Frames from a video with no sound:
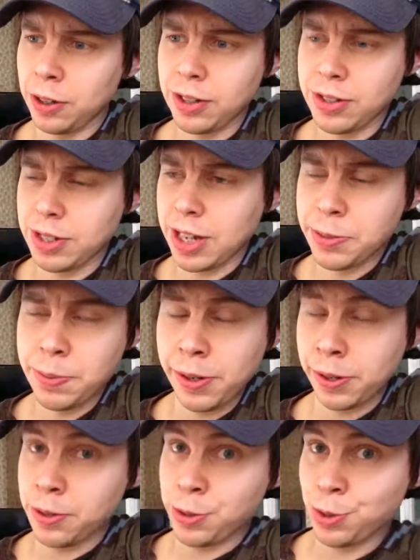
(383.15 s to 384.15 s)
because that's
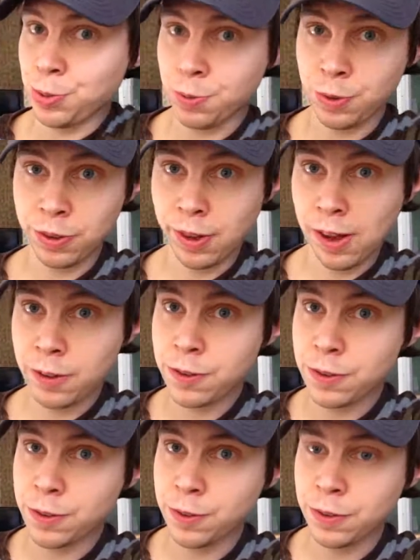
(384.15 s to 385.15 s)
been consumed for
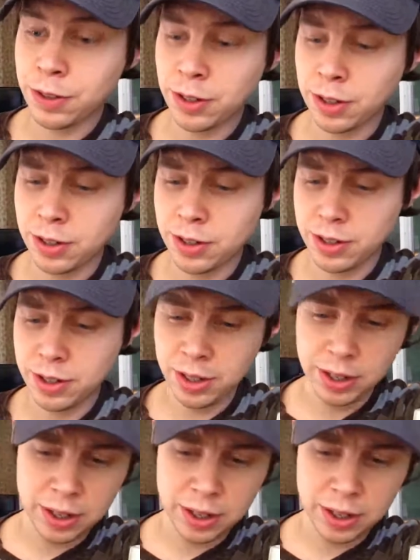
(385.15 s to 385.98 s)
thousands of years,